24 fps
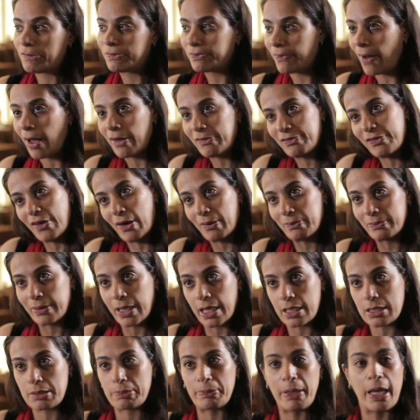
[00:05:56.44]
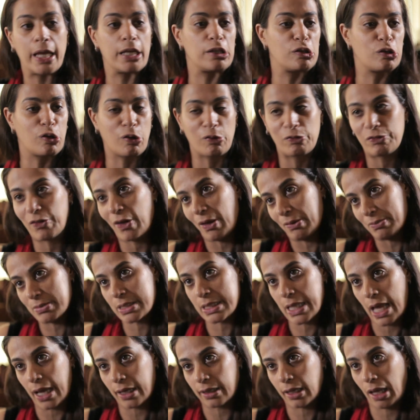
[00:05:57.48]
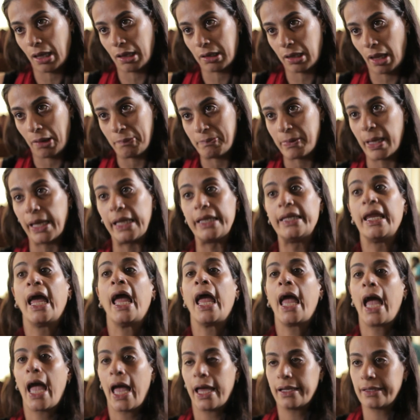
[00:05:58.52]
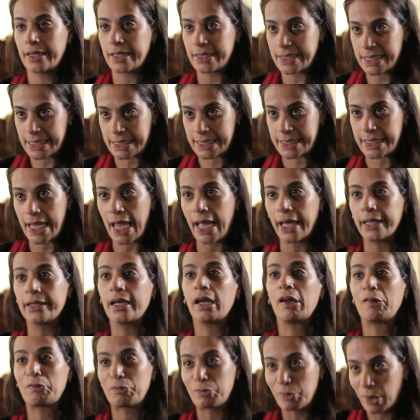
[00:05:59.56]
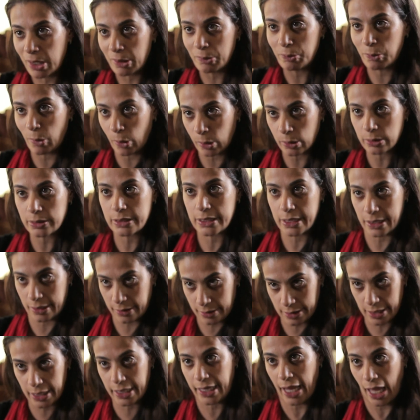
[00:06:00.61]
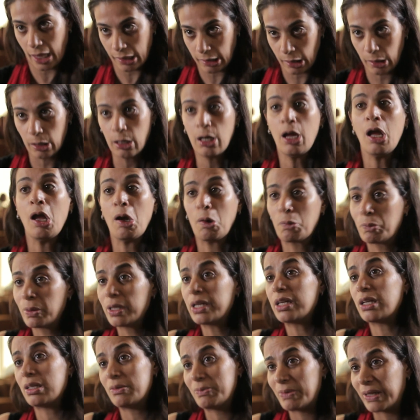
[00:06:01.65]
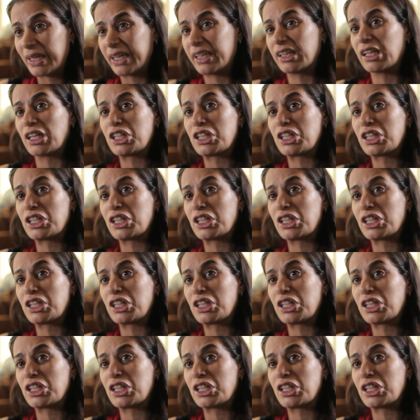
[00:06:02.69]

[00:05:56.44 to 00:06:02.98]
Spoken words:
If my film gets made, your film's not going to get made. And instead, if we worked together, we could